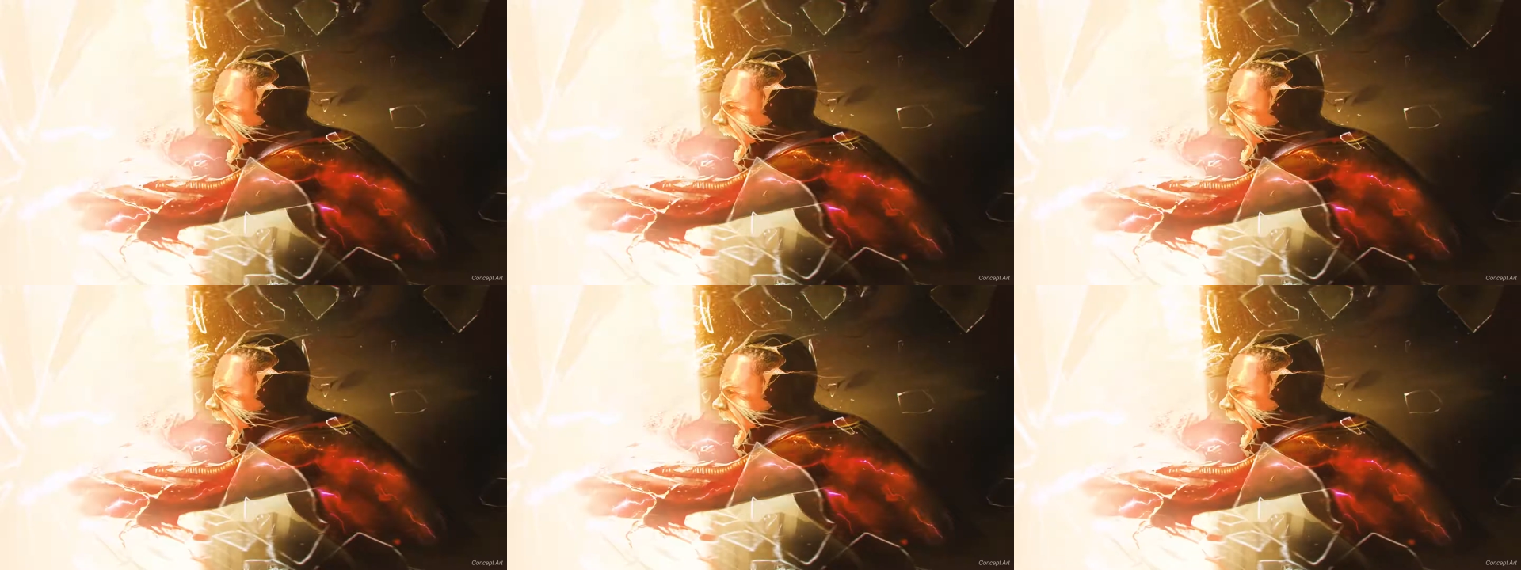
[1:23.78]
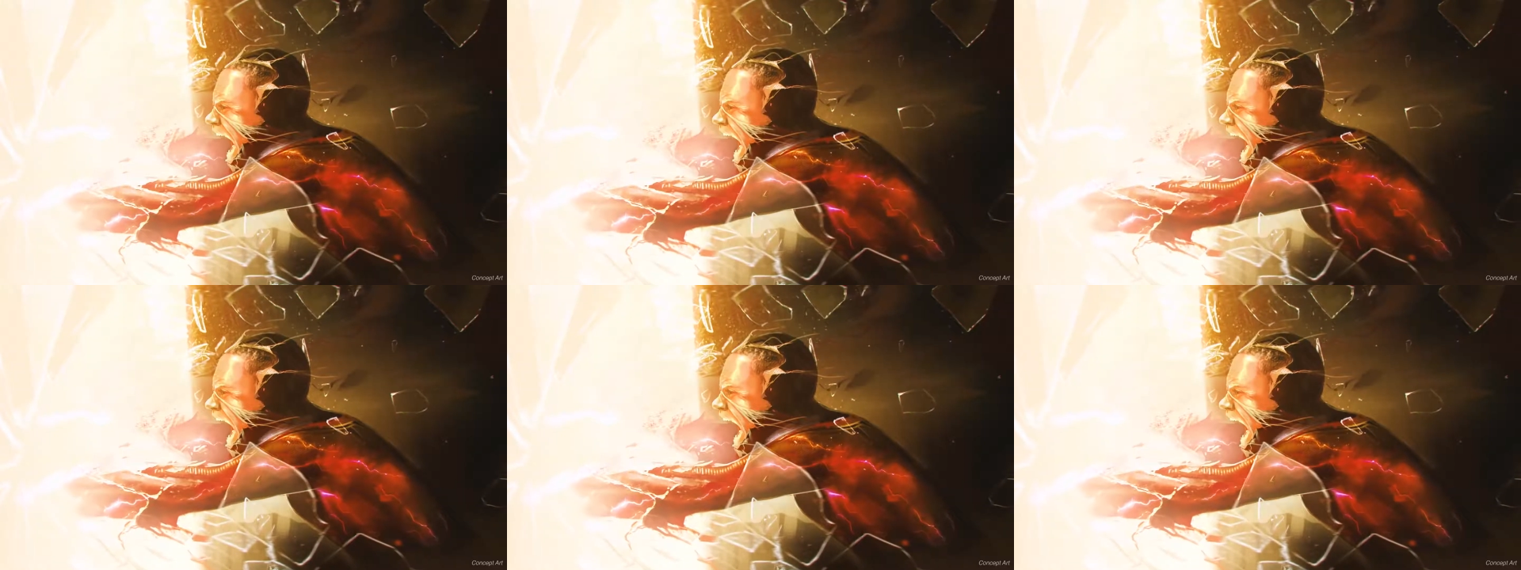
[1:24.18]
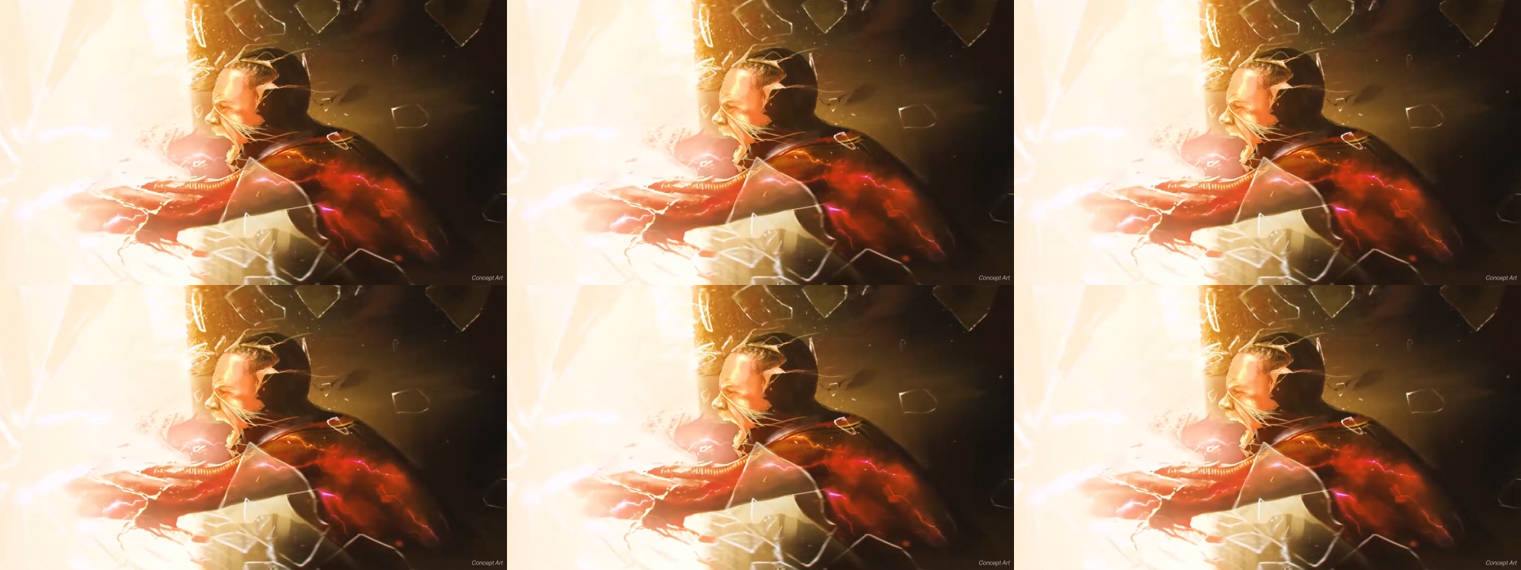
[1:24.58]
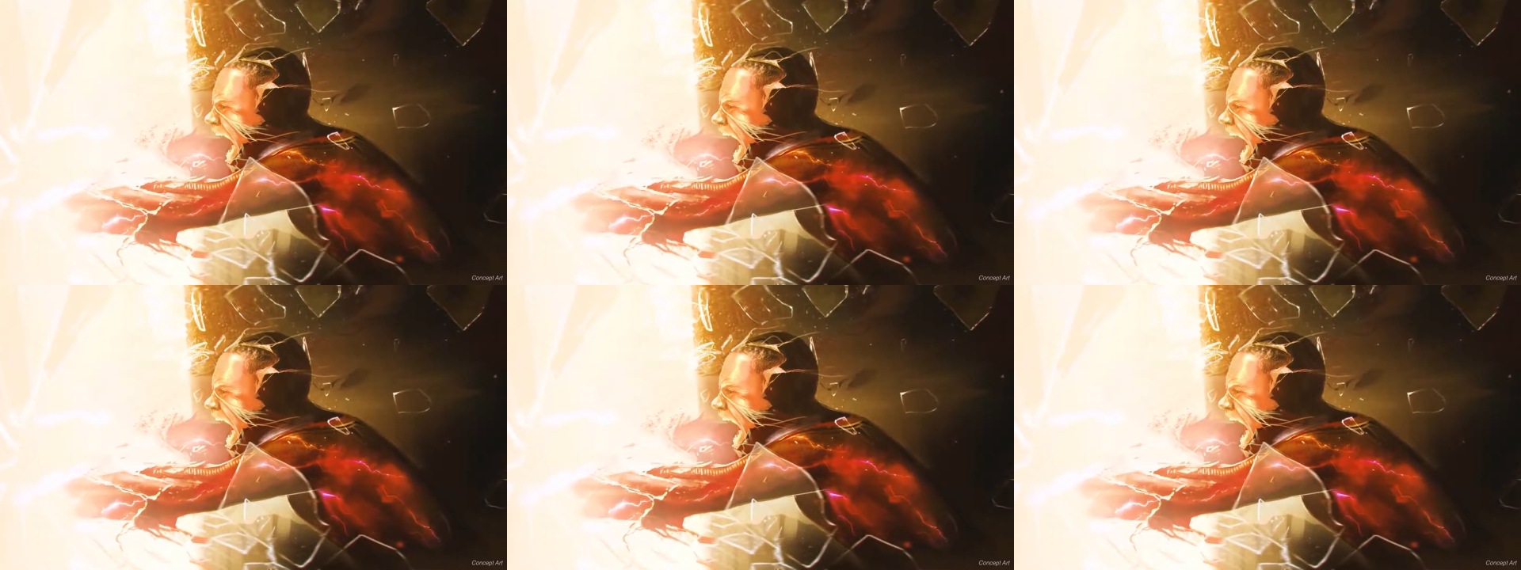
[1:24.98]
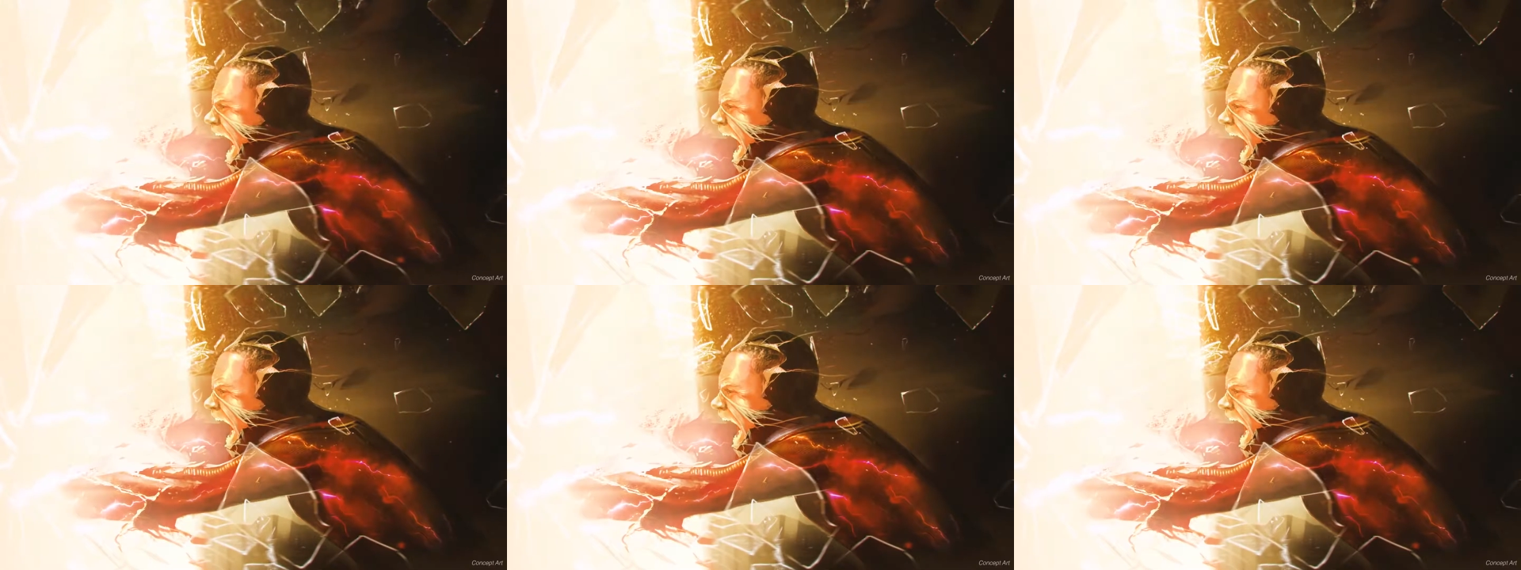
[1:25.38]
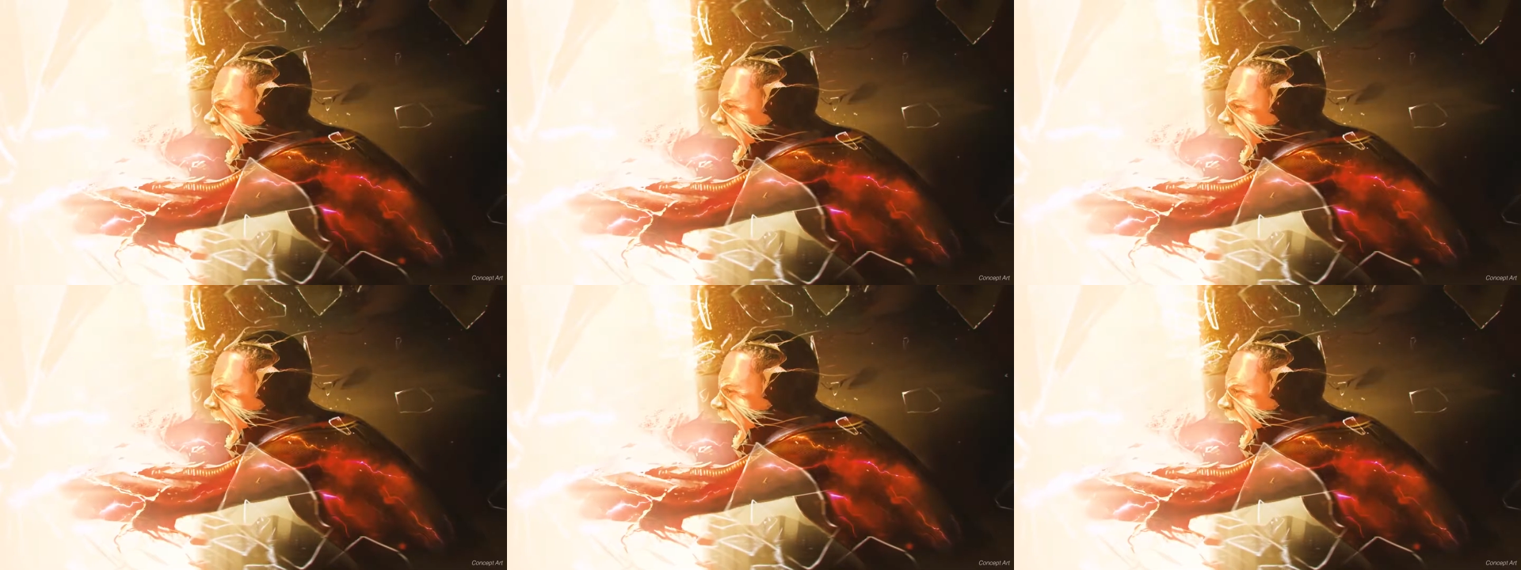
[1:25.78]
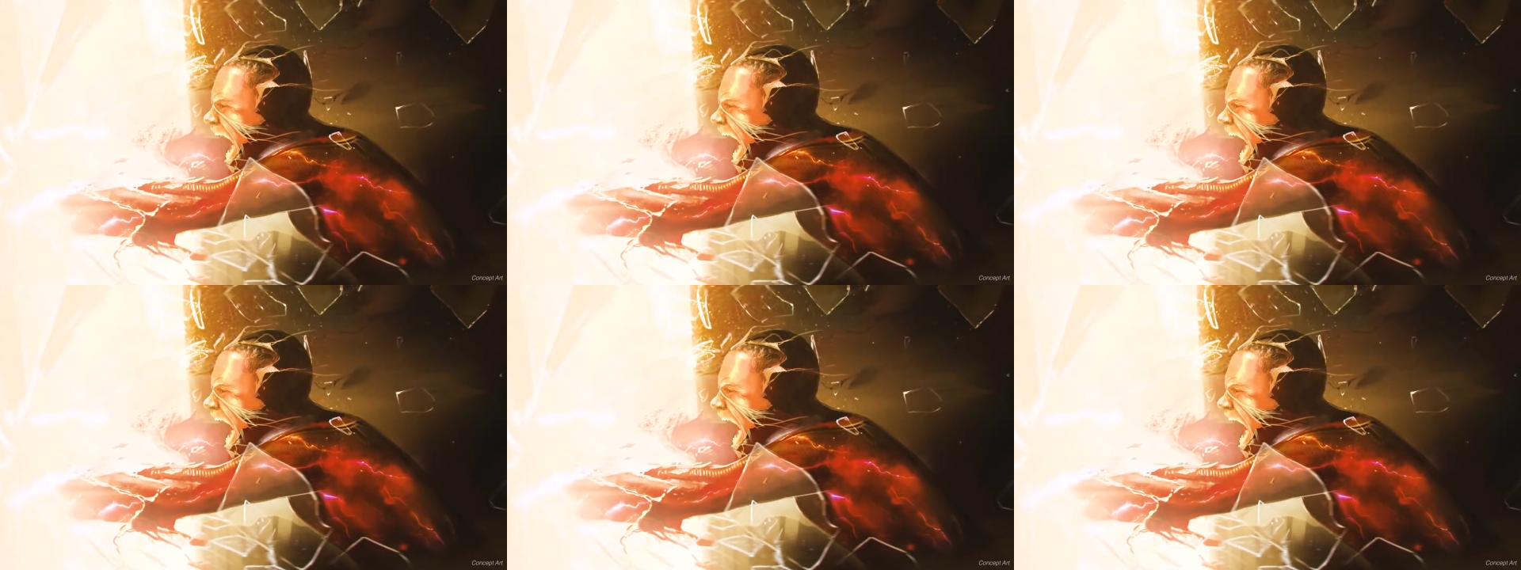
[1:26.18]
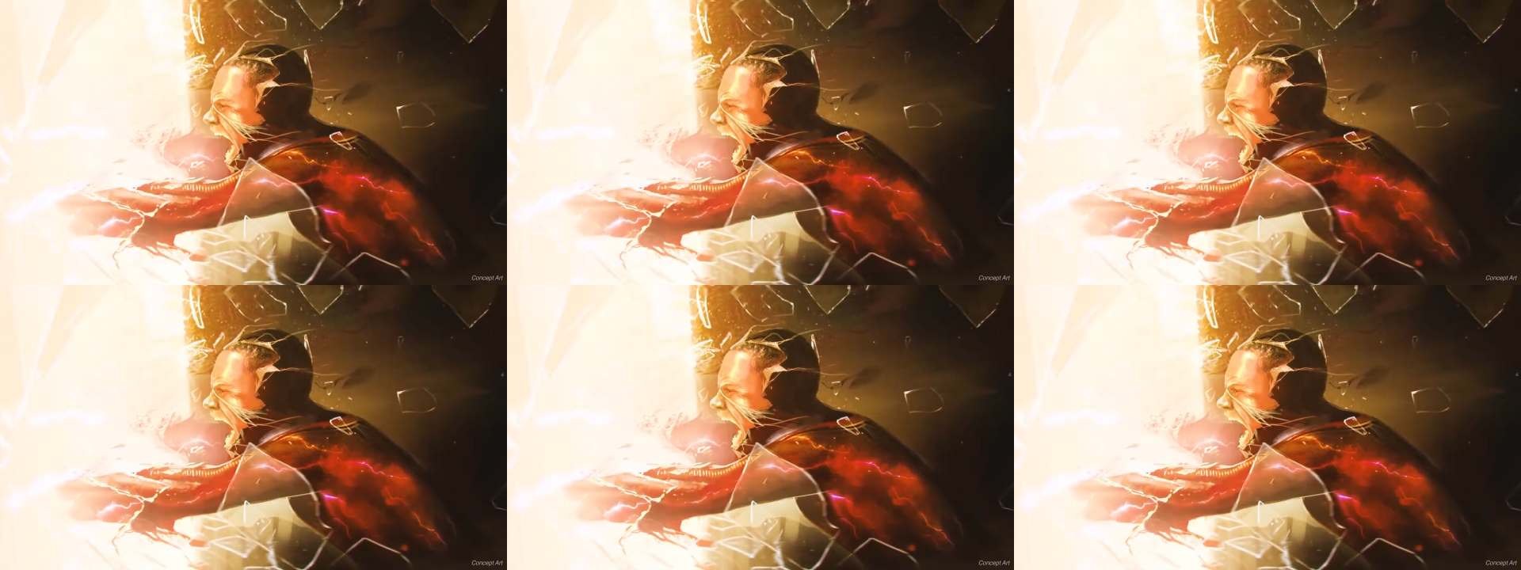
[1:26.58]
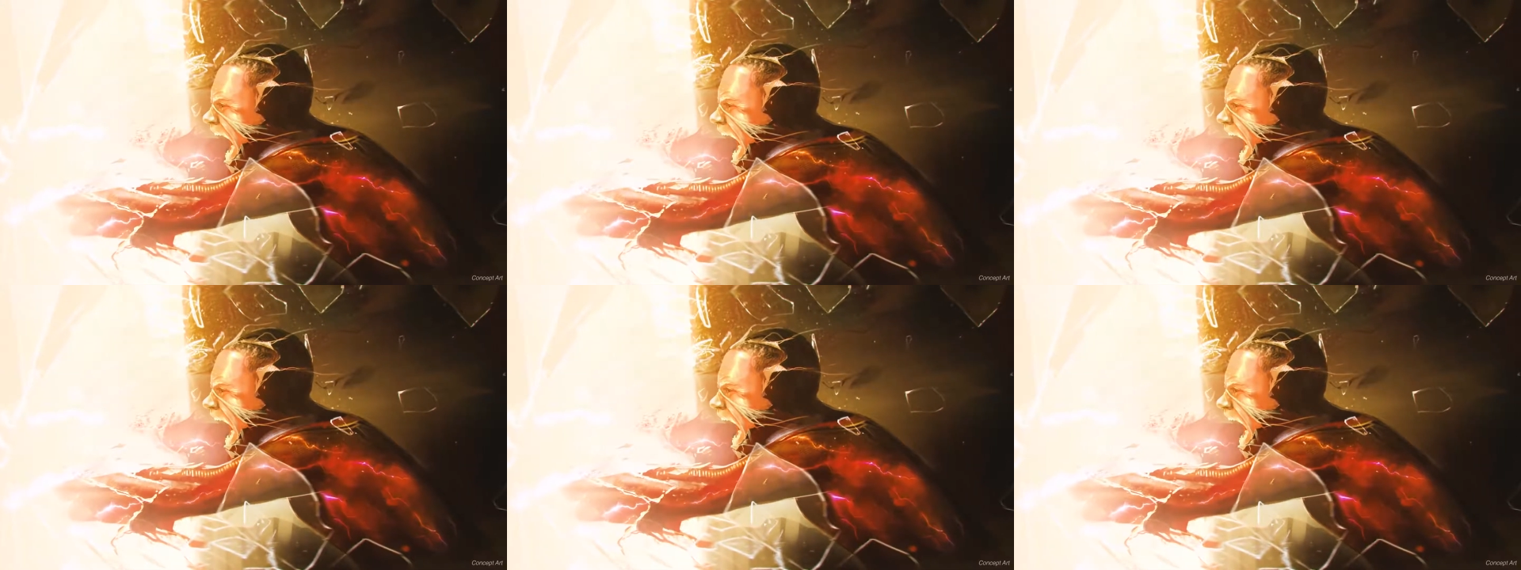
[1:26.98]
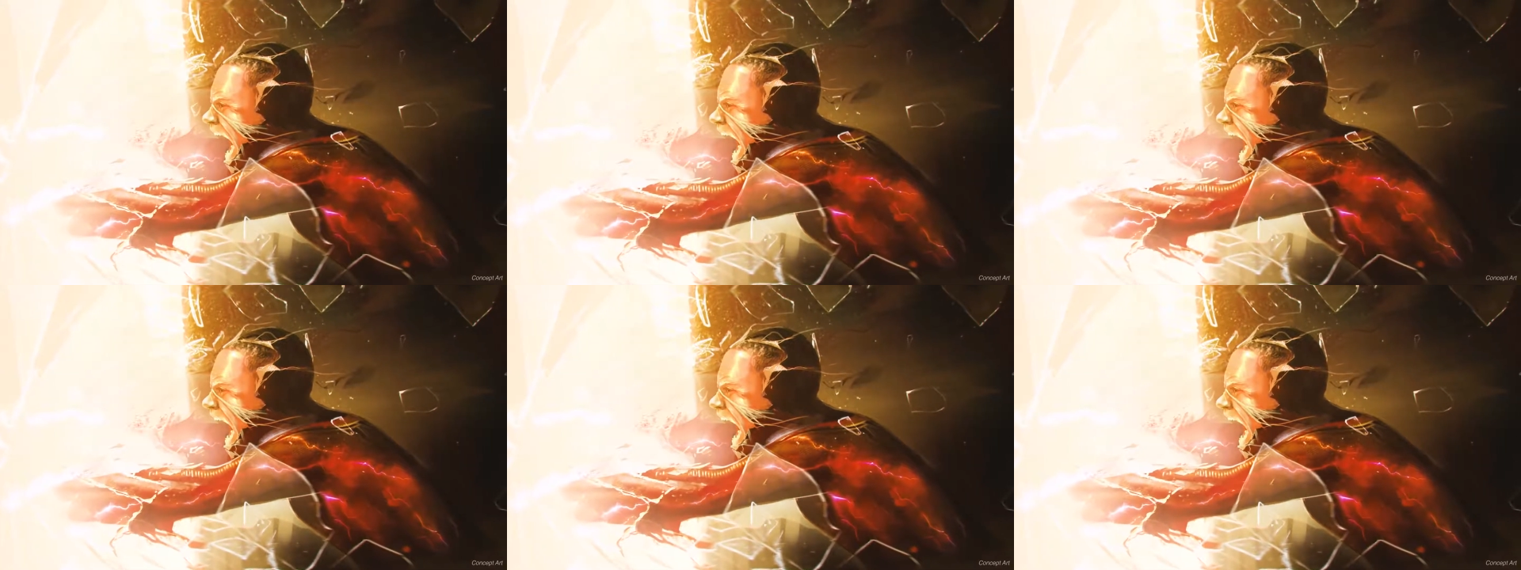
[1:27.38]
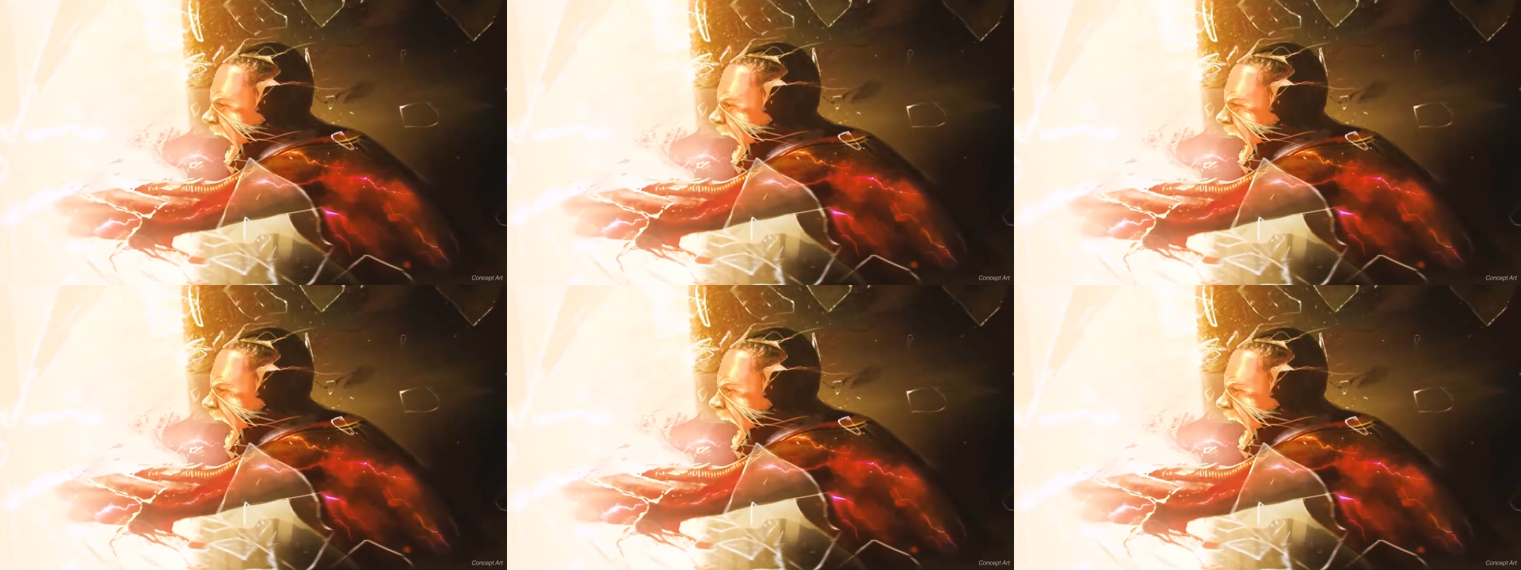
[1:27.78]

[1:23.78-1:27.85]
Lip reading: Nobody's mouth can be seen.